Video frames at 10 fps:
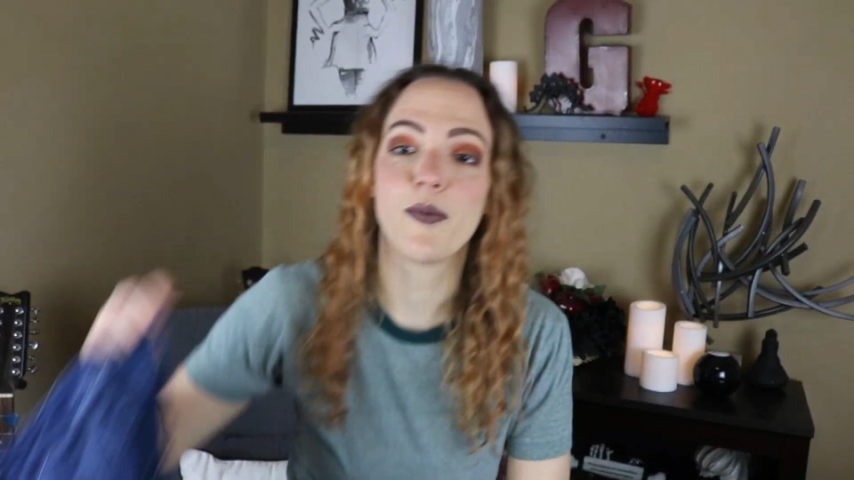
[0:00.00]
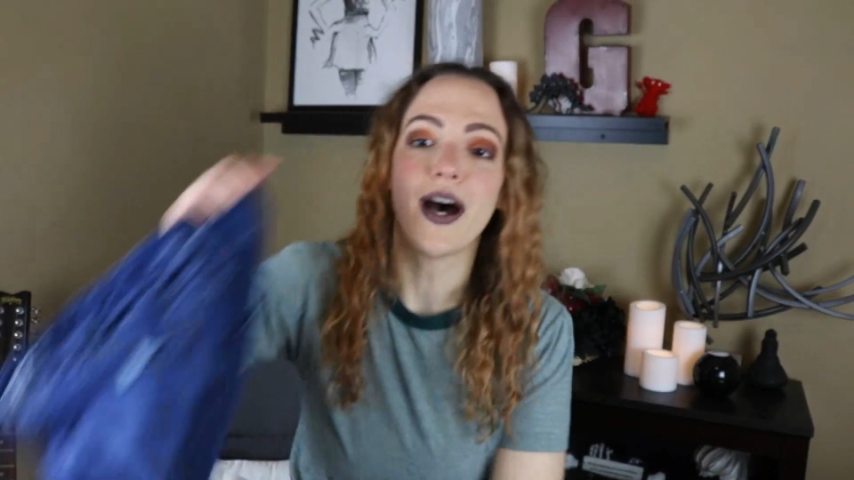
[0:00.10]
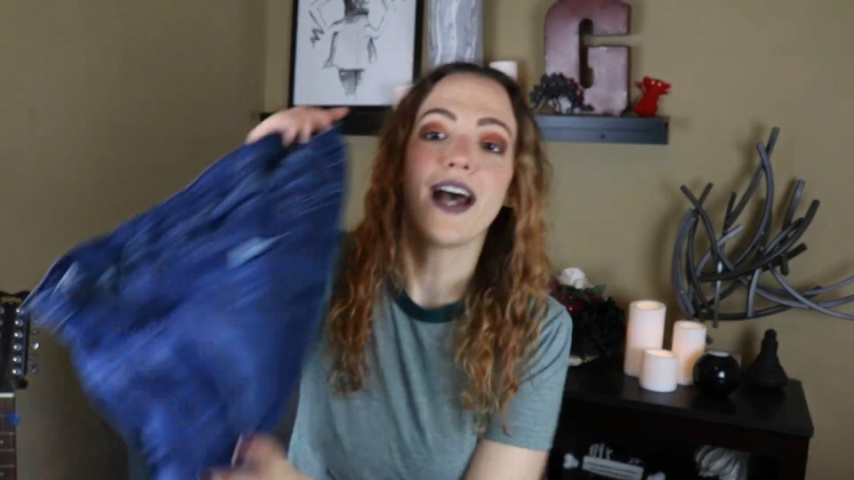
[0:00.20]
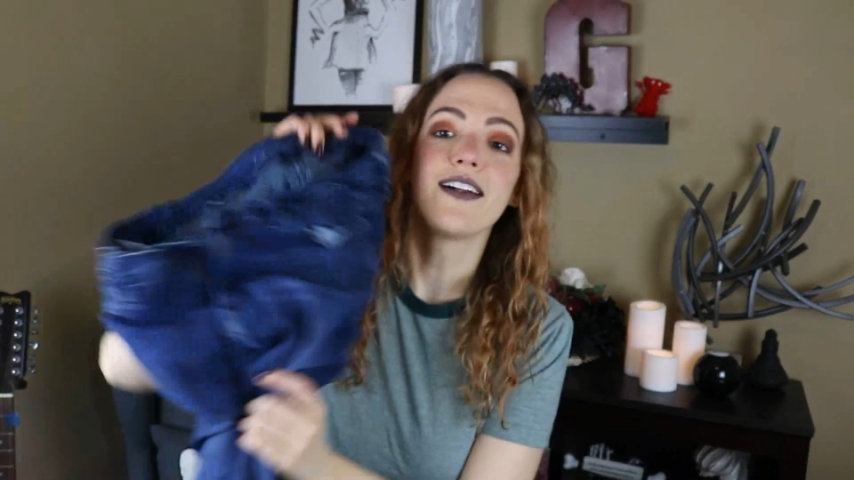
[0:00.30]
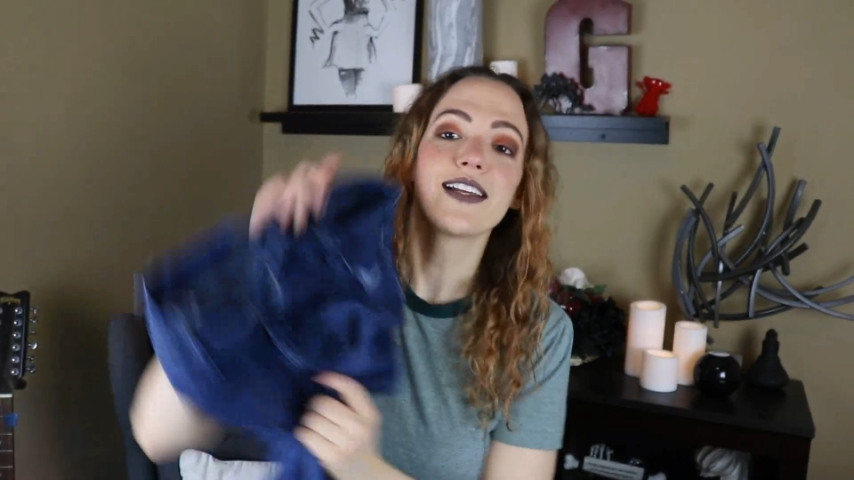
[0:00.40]

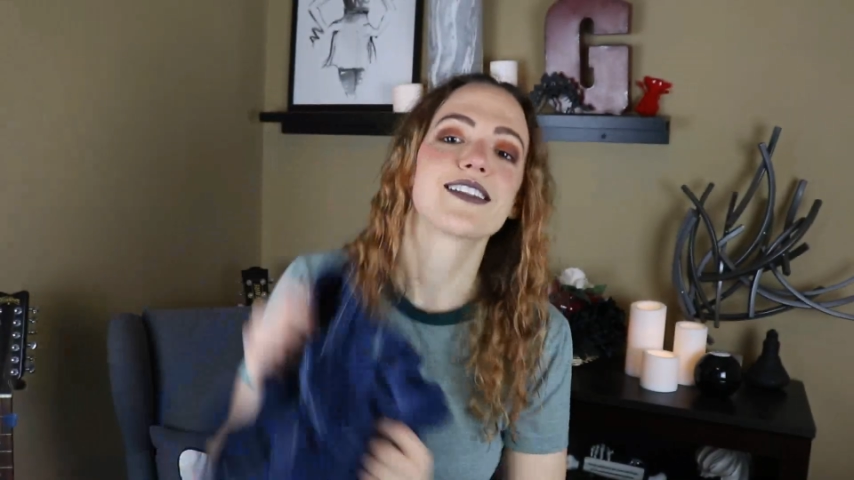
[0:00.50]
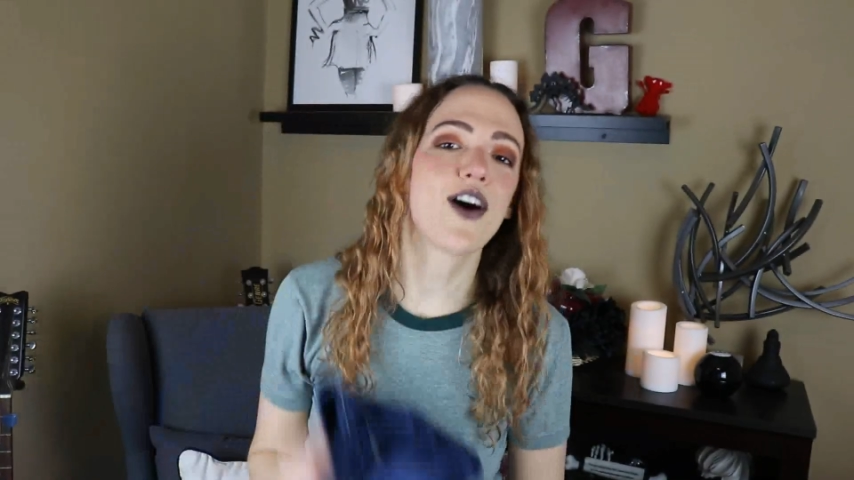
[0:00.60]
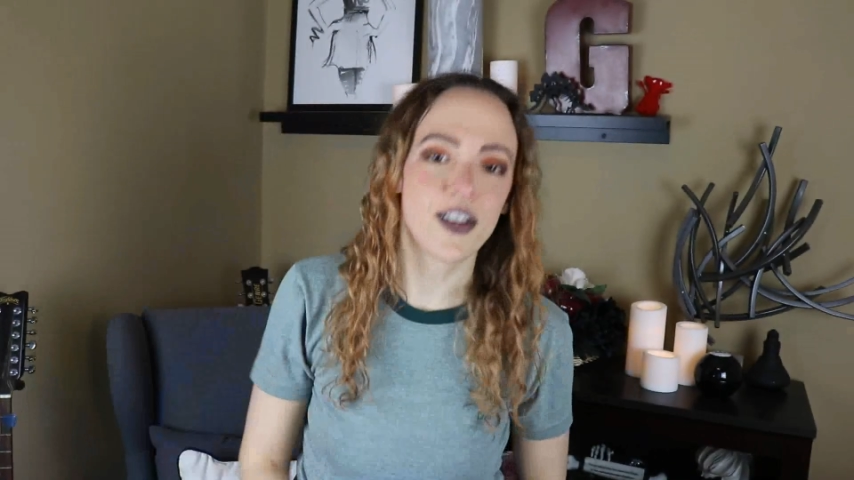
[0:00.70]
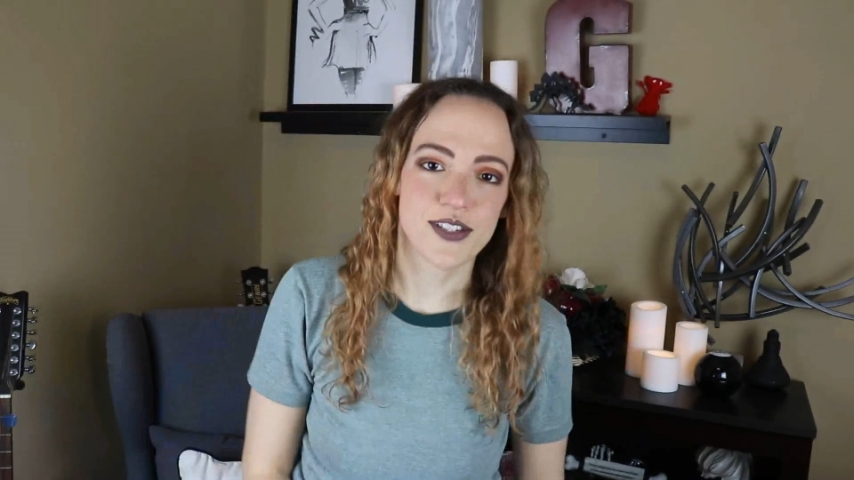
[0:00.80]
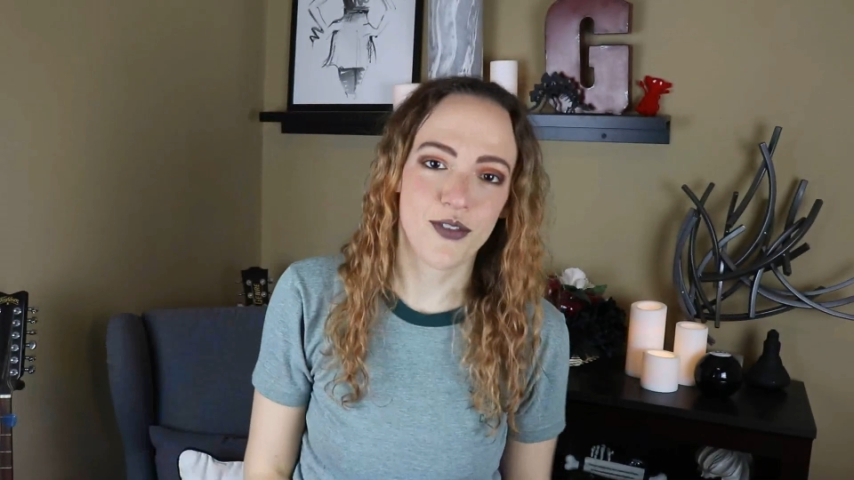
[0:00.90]
pile is
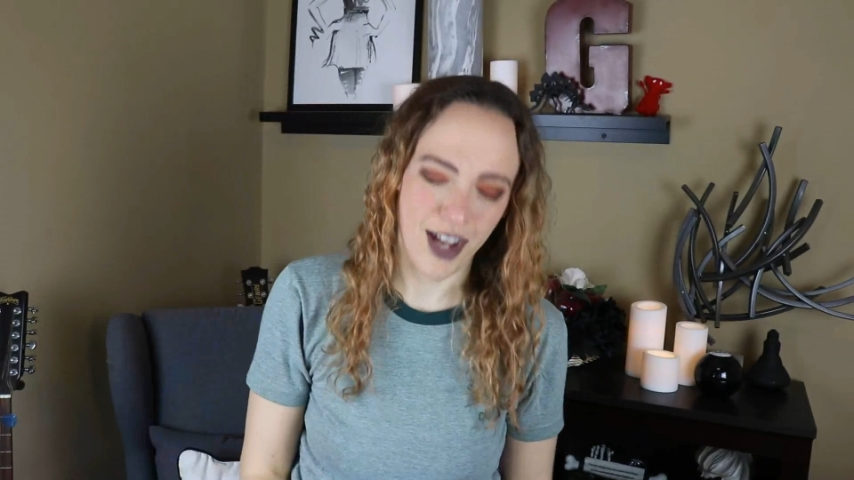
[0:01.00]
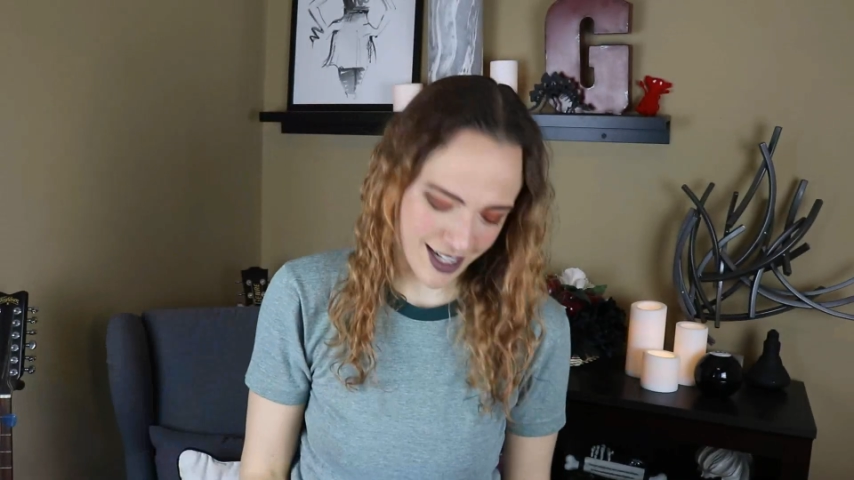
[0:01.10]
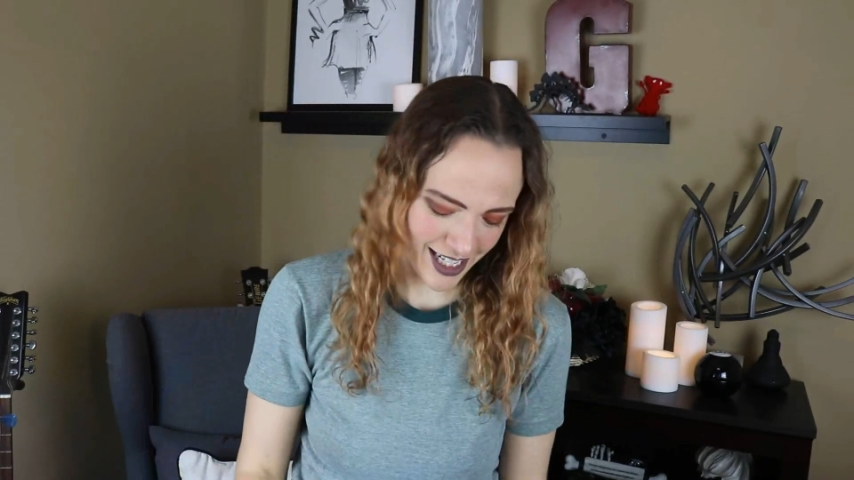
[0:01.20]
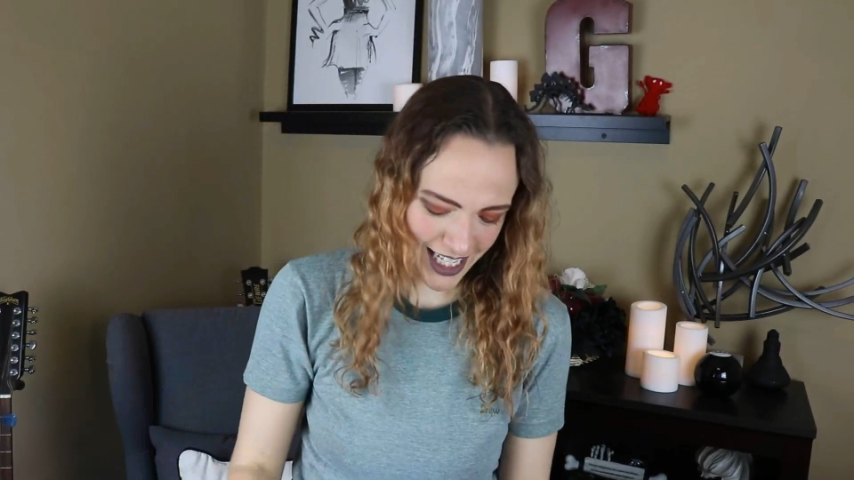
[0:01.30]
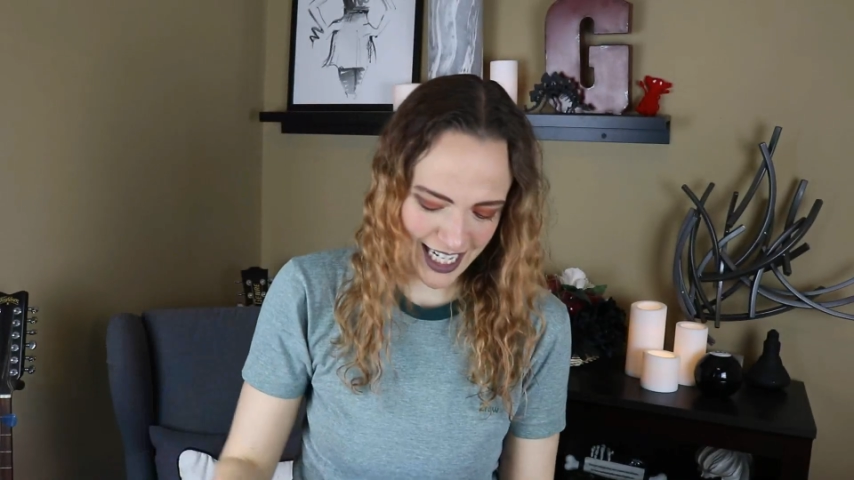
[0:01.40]
also
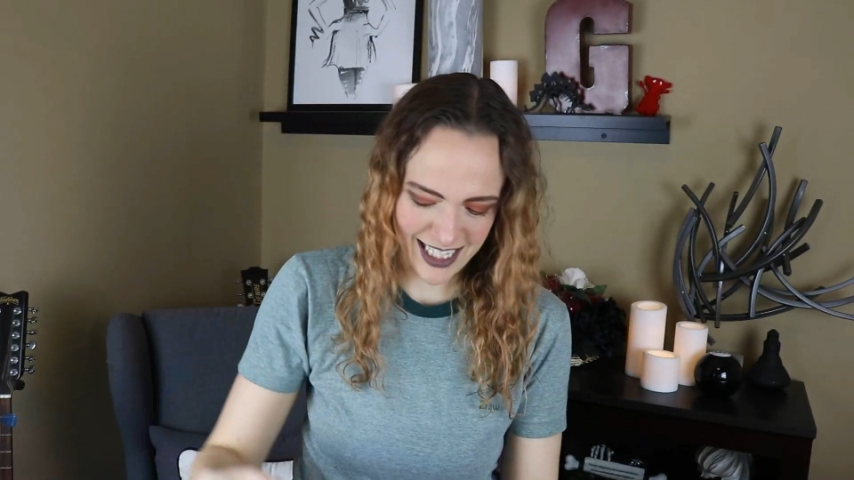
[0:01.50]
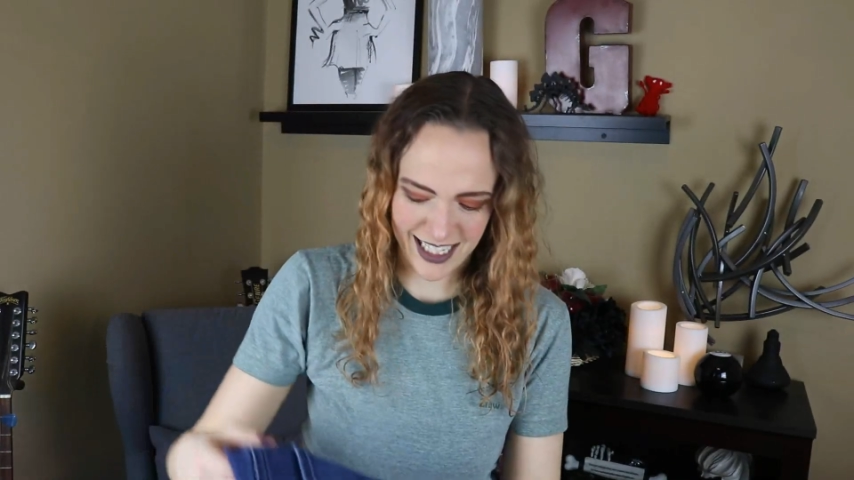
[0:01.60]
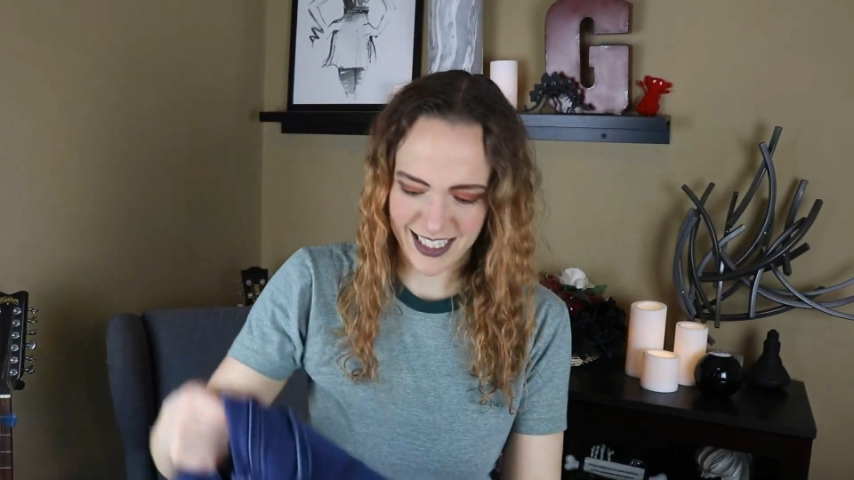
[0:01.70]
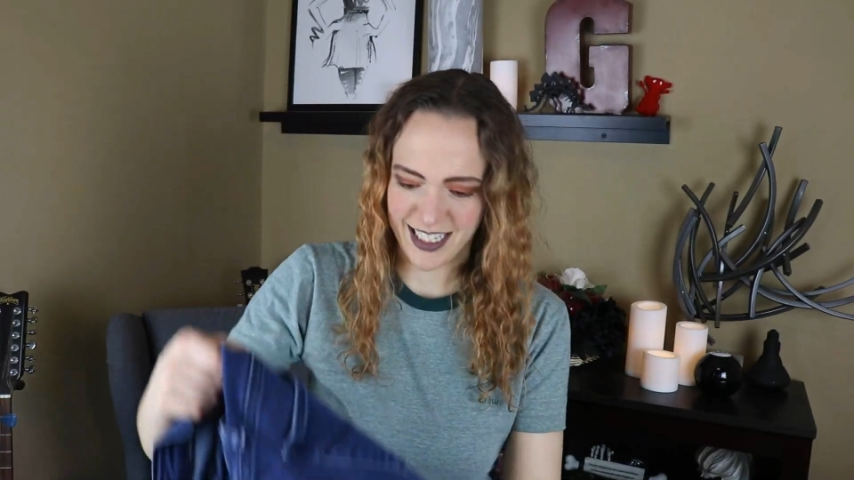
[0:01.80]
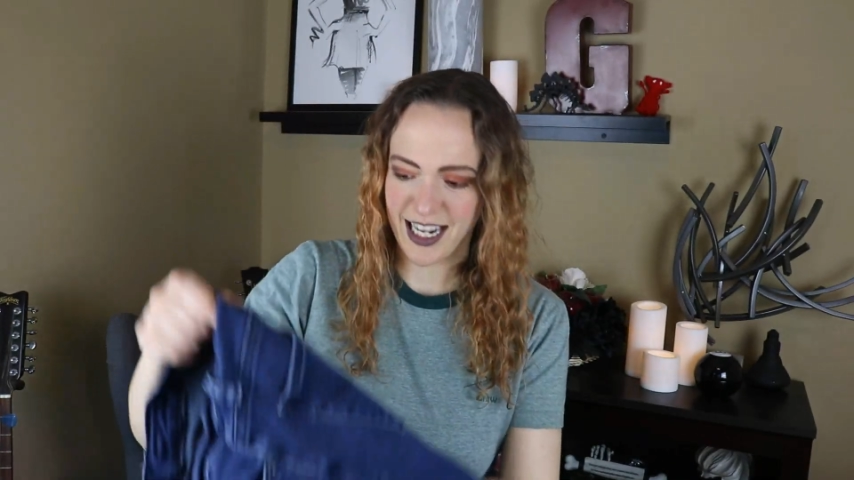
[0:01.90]
not gonna get
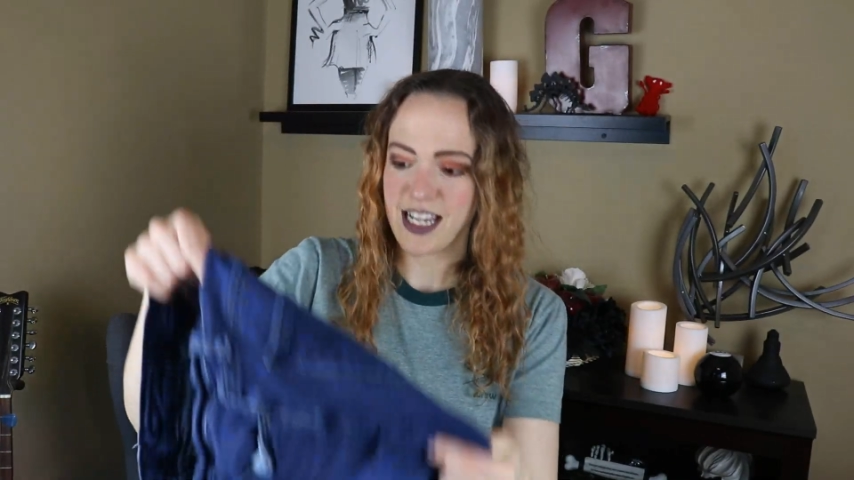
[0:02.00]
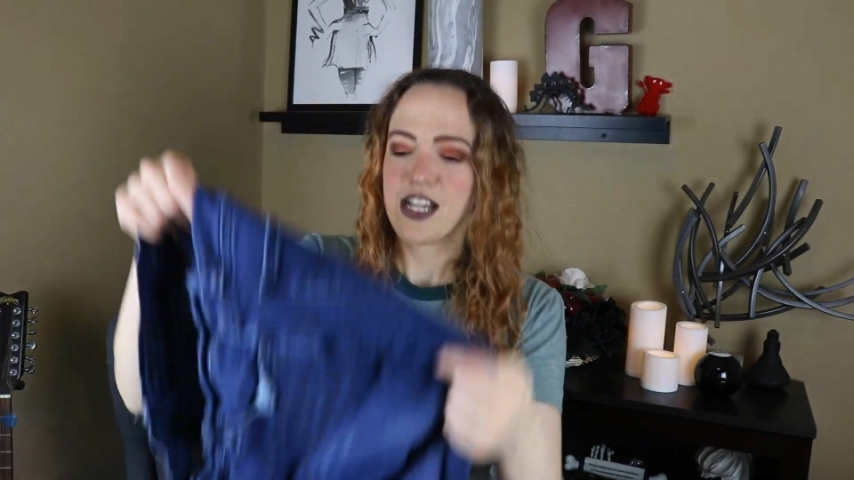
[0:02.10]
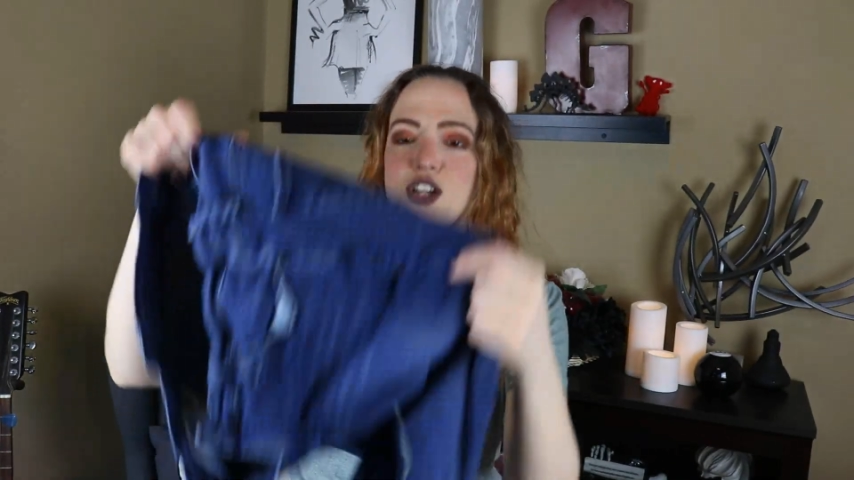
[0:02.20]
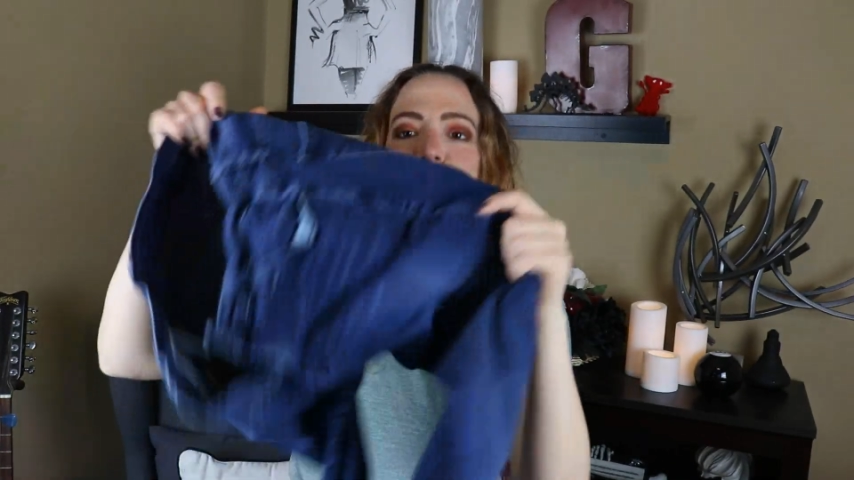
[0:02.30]
done today.